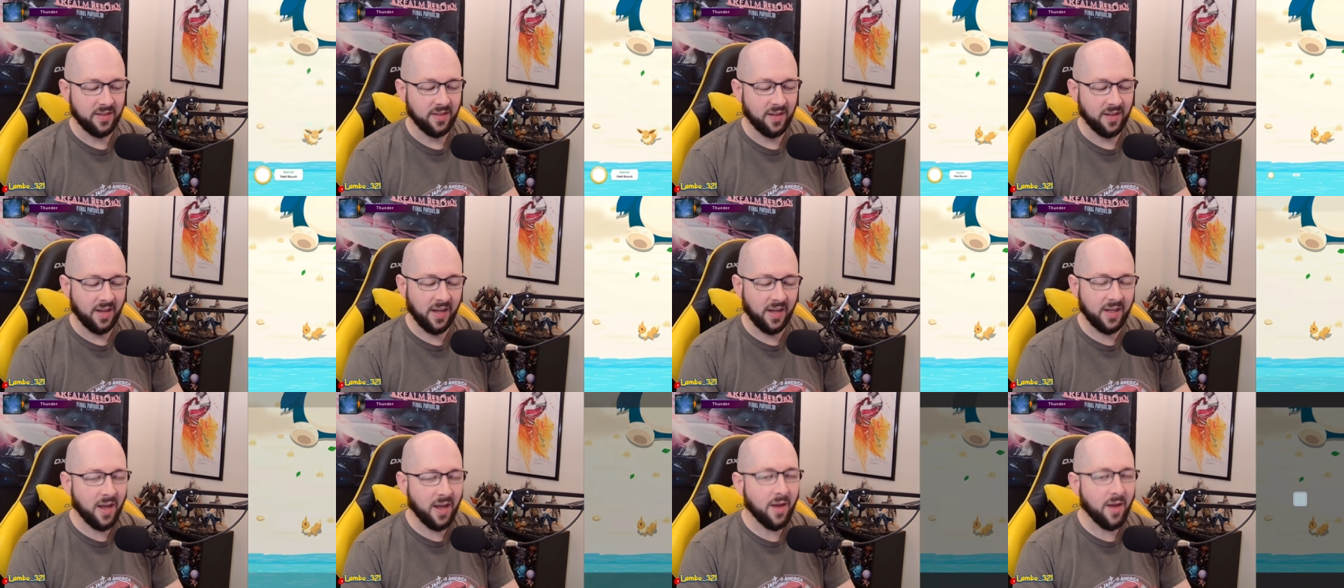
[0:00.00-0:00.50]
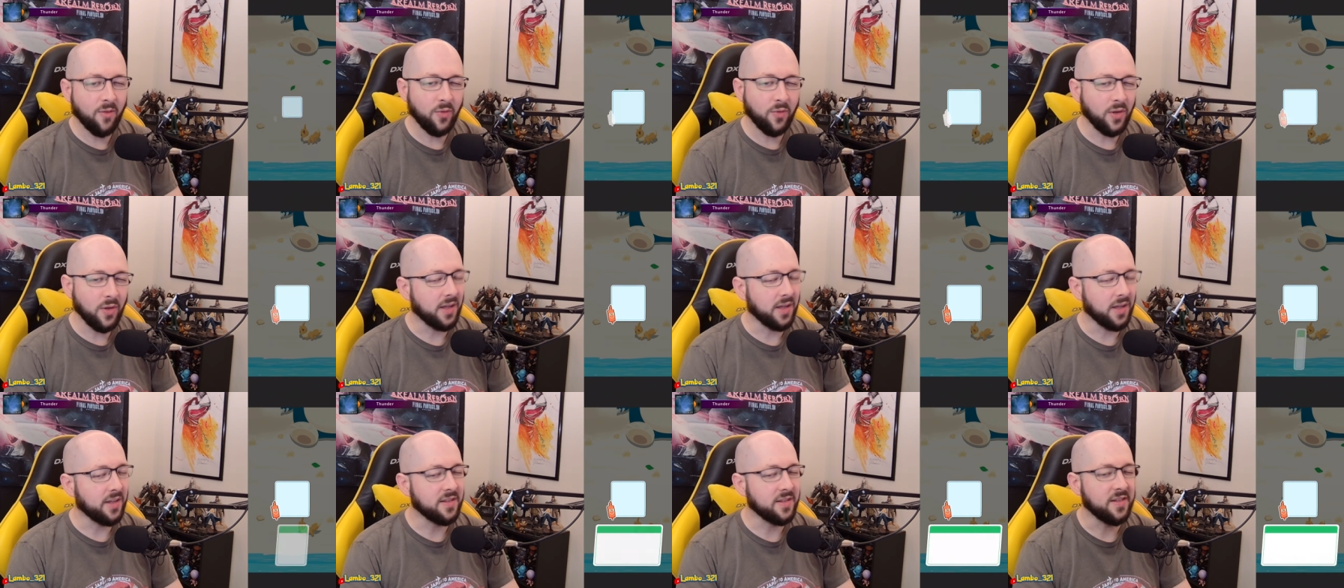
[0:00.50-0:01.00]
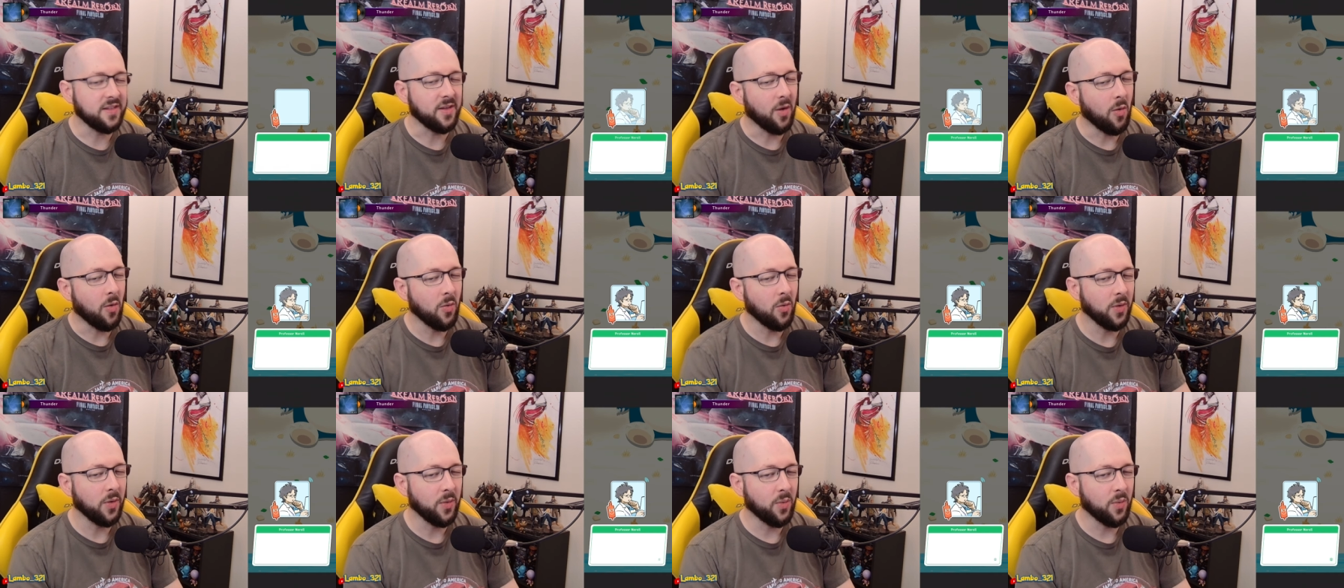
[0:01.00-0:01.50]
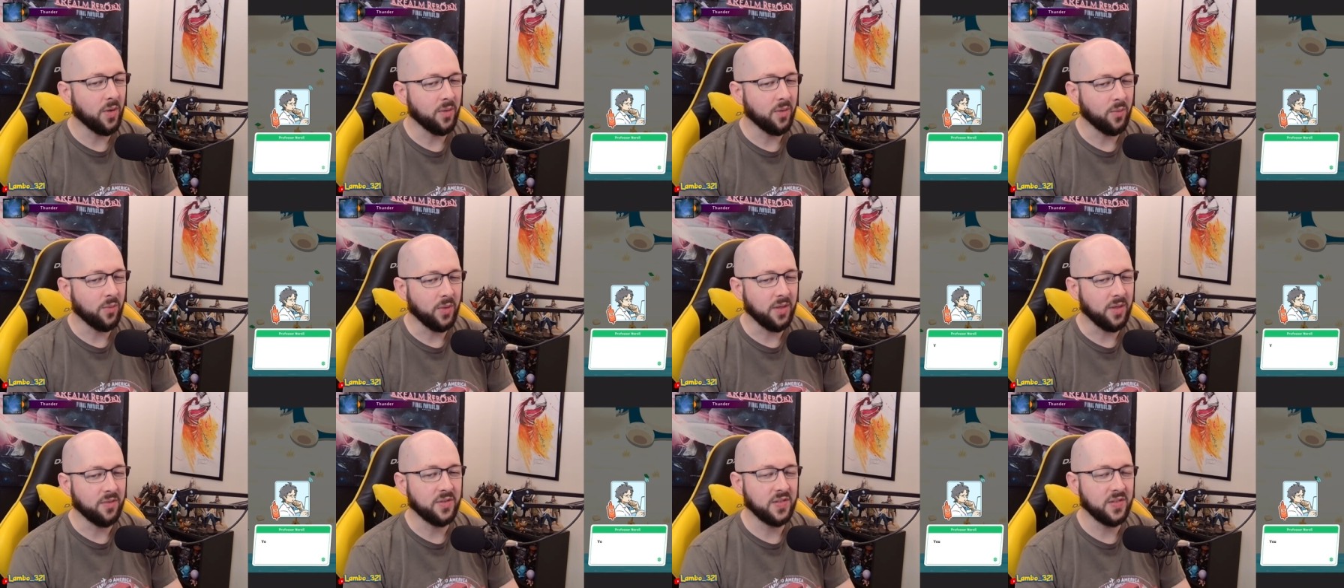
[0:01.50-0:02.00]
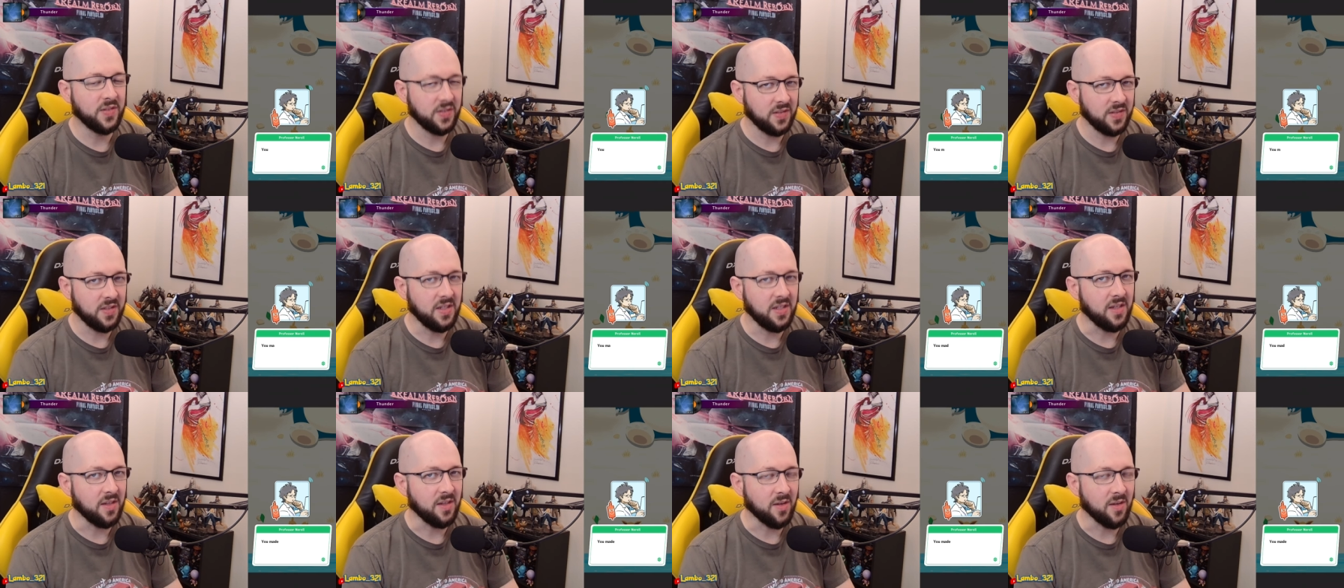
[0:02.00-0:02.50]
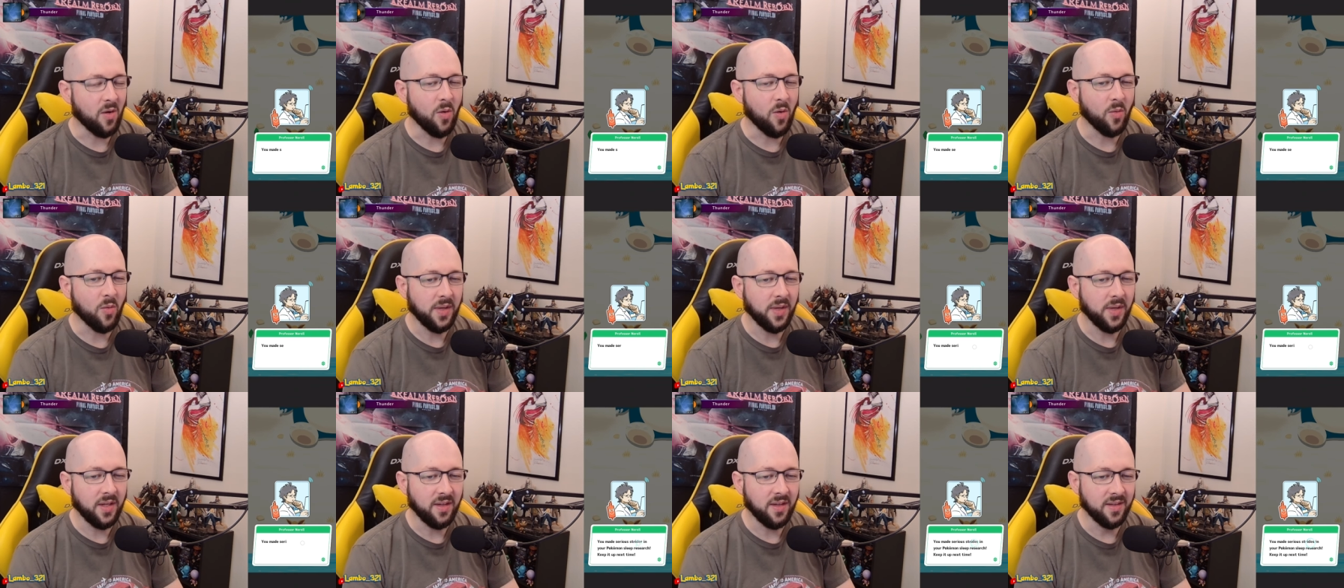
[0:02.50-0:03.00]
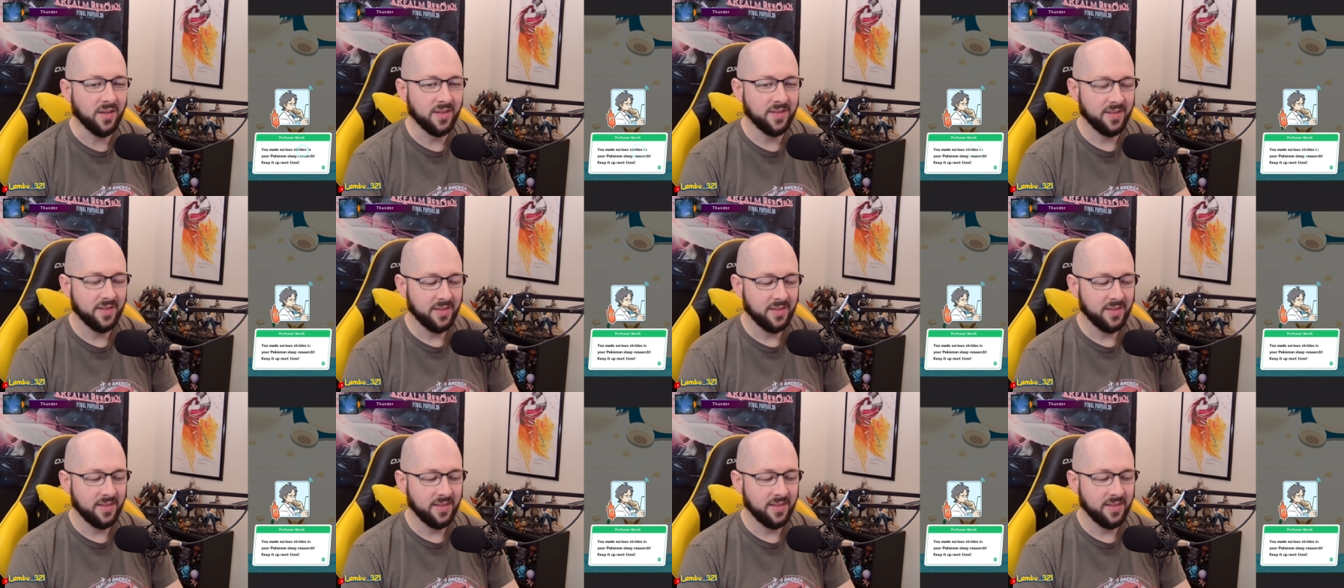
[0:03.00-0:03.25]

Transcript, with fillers: I kind of feel like it's the only one we've seen all week.